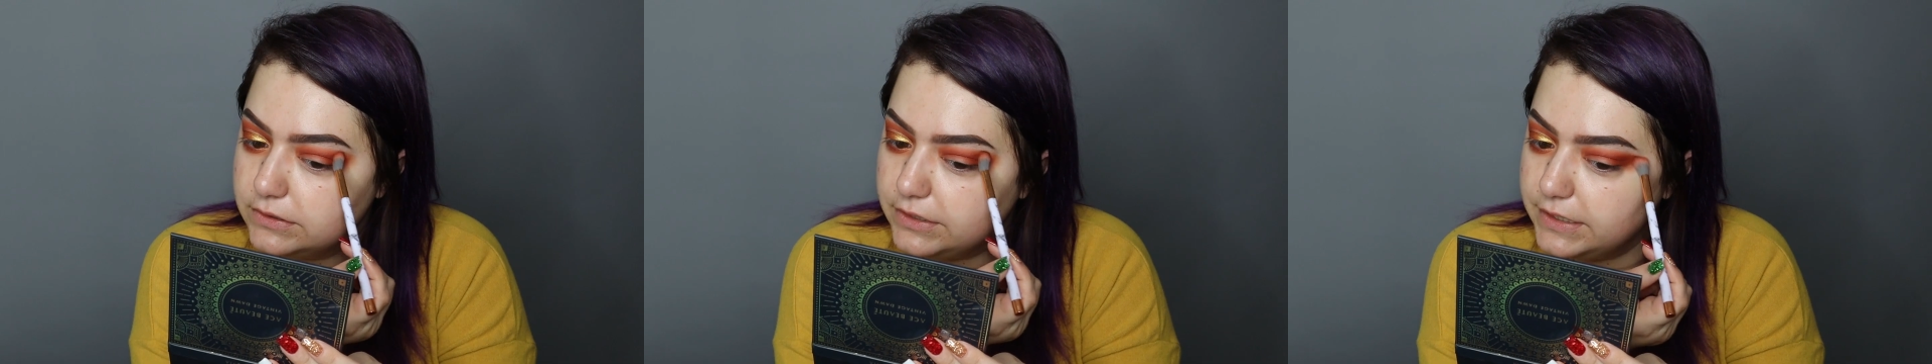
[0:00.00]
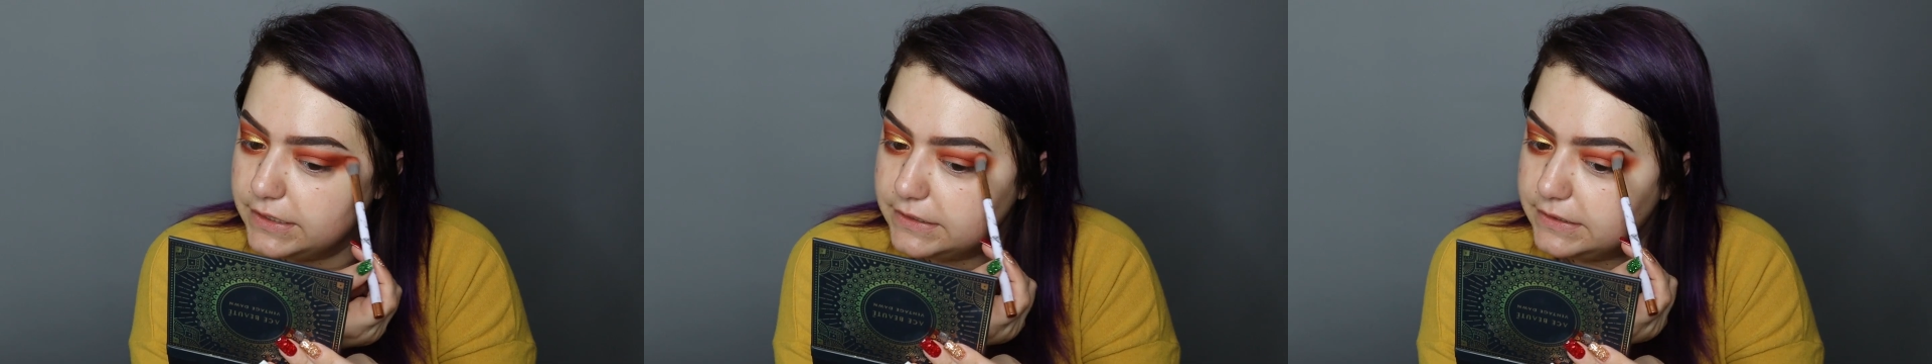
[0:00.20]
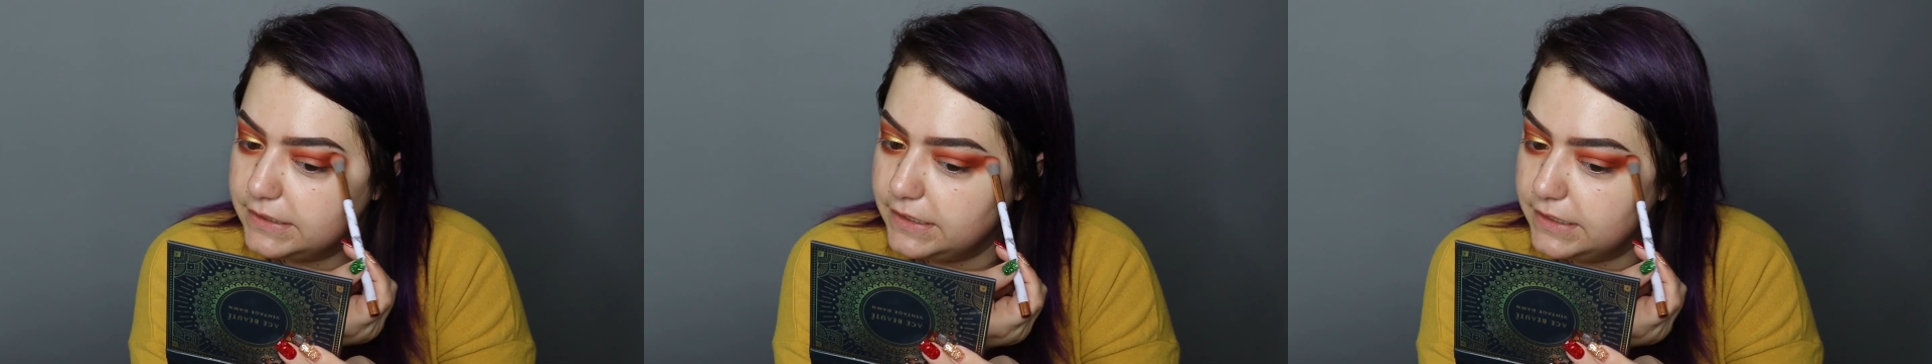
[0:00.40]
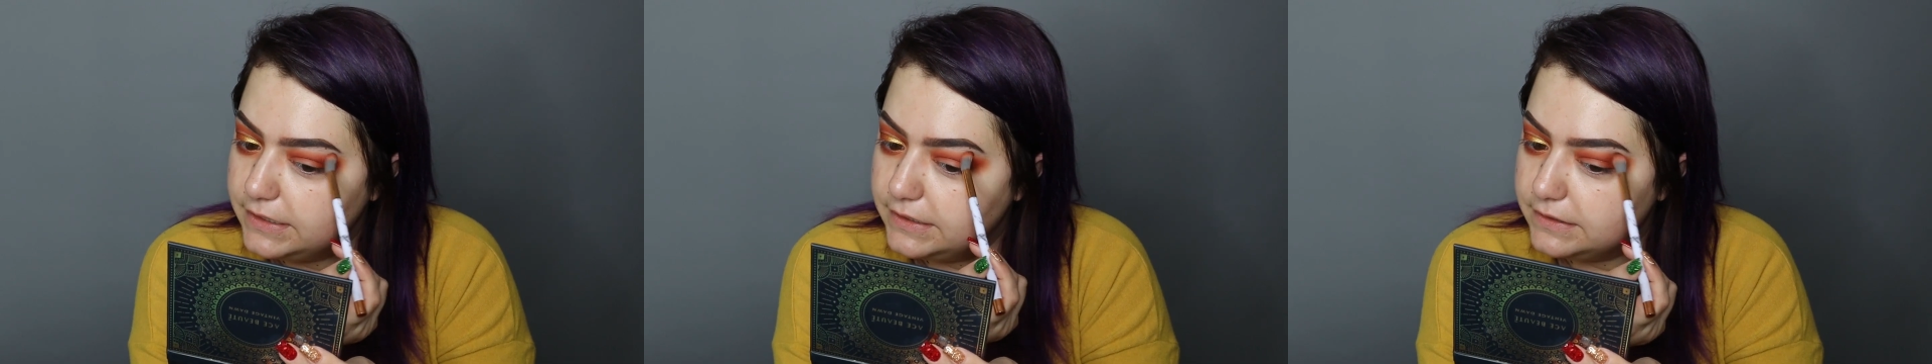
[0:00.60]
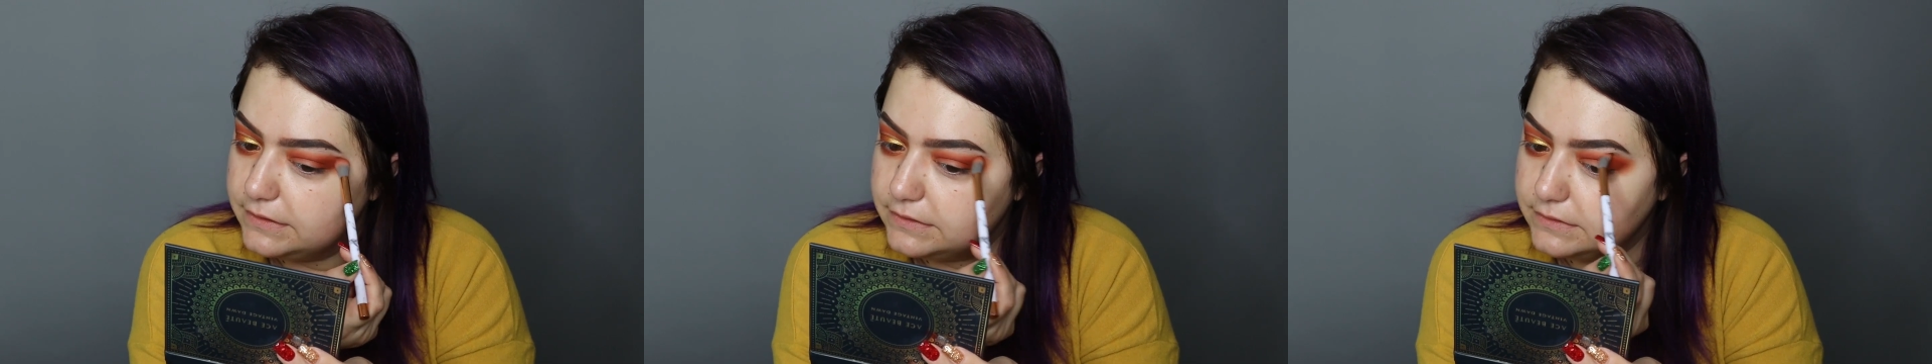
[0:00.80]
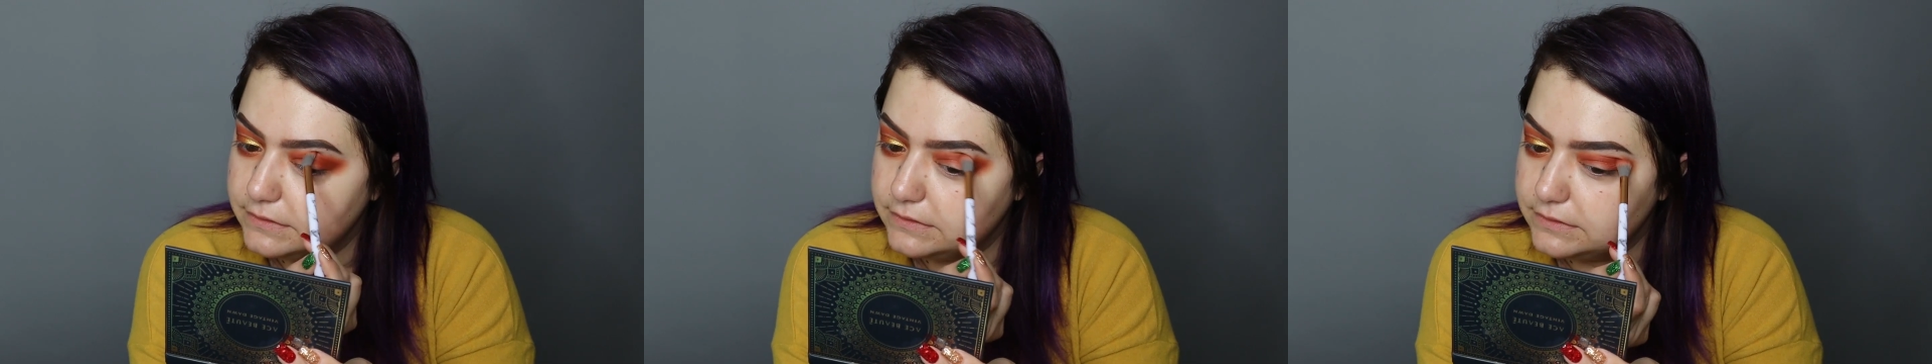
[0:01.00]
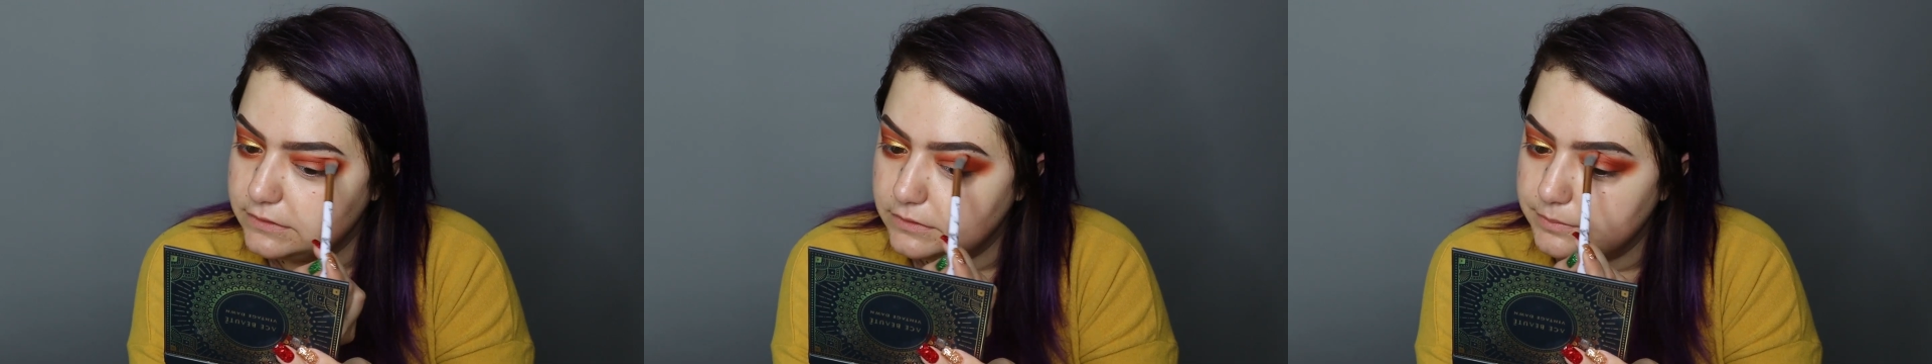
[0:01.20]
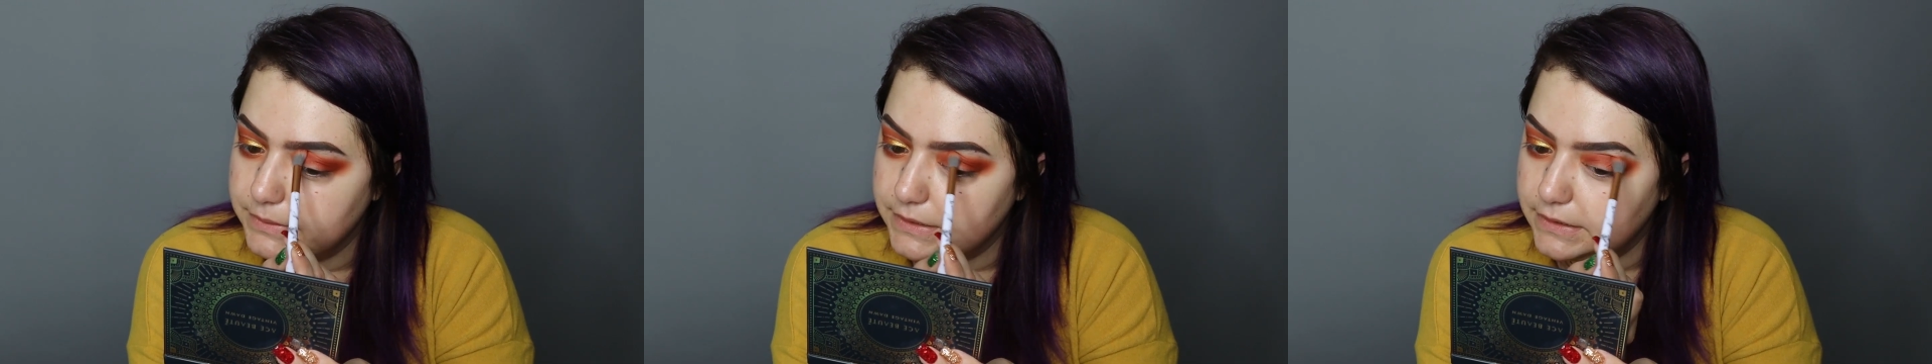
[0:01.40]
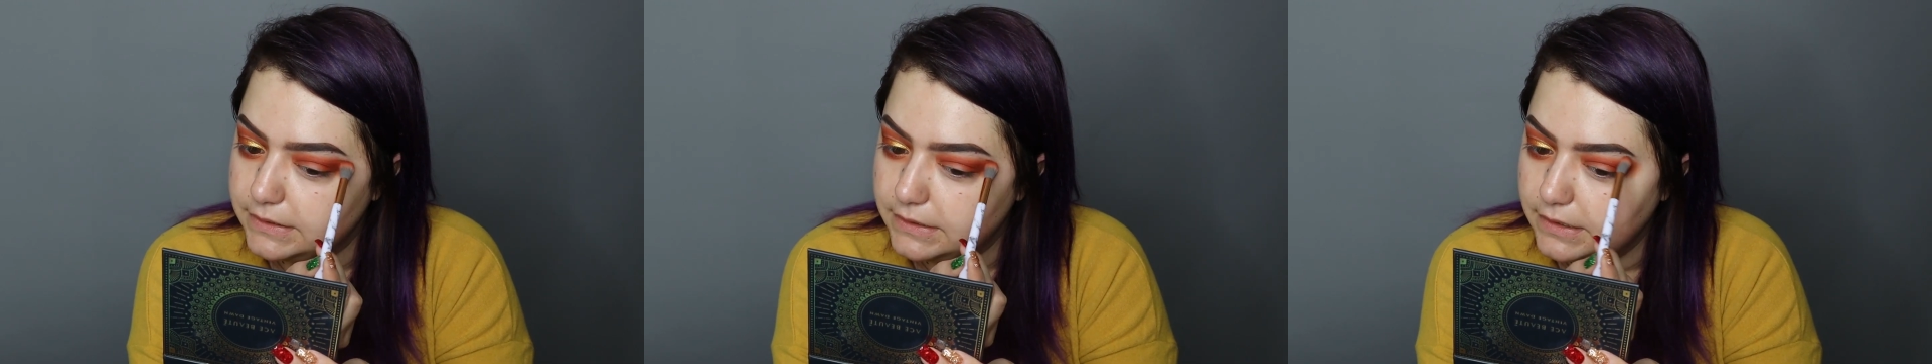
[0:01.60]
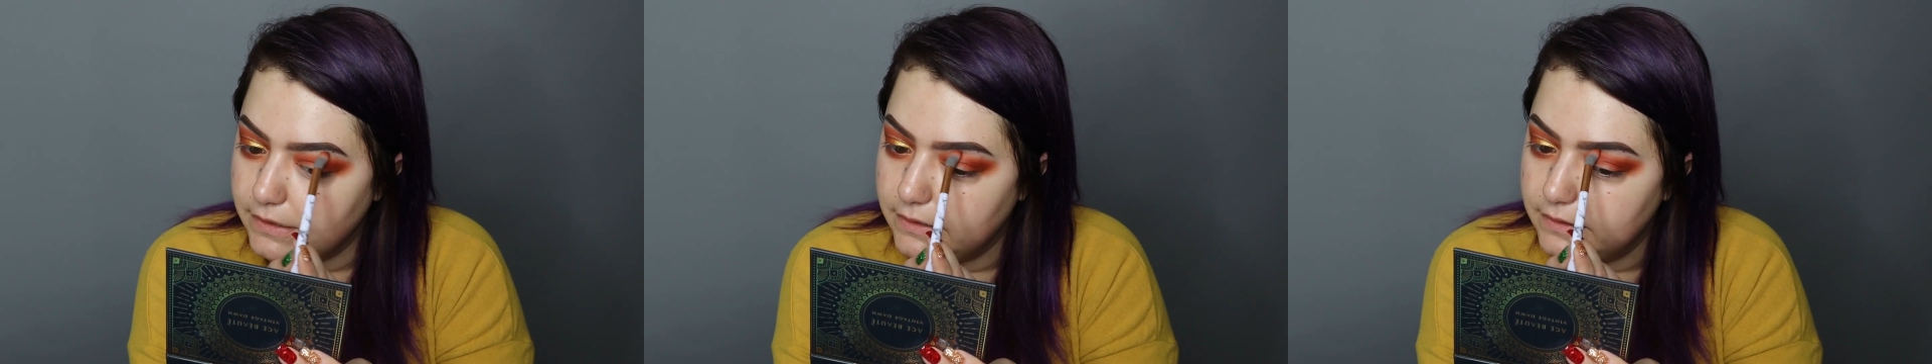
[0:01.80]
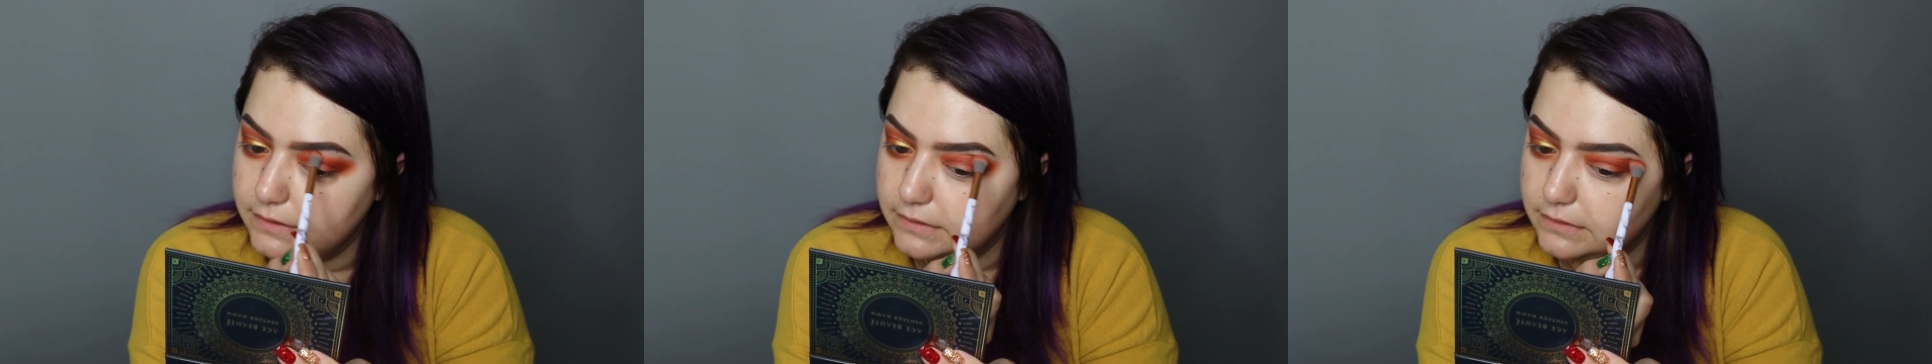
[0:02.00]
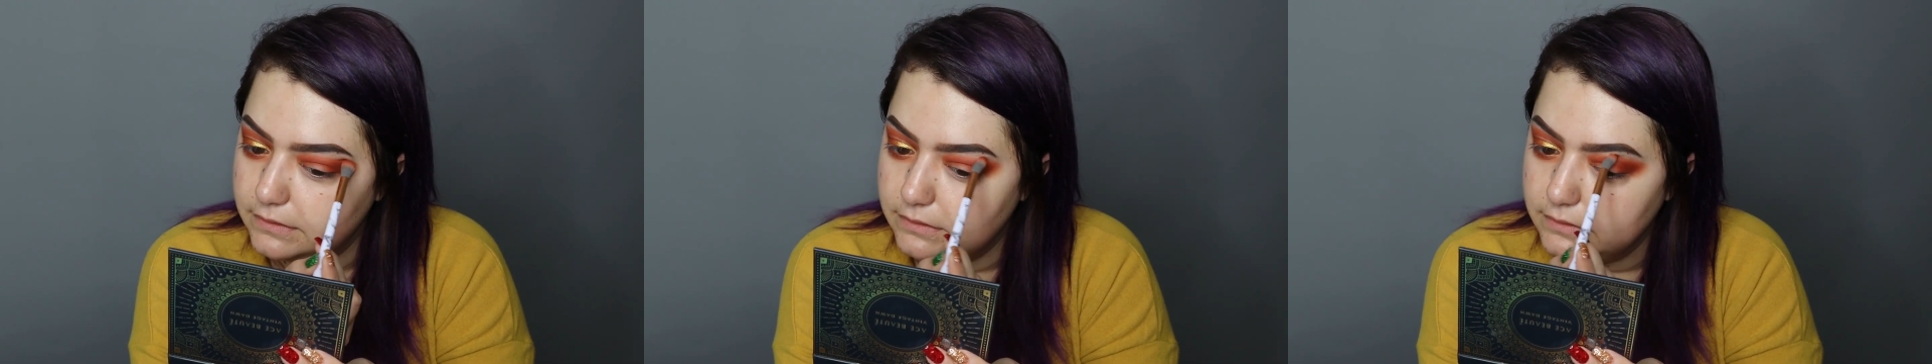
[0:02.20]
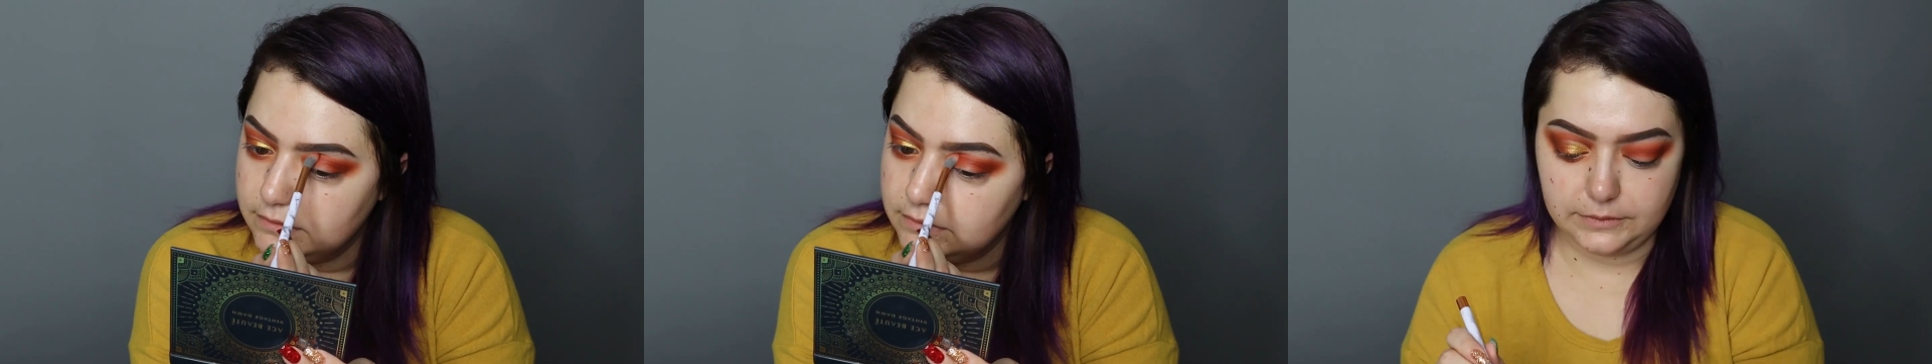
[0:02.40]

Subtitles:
Grand Canyon a little bit again.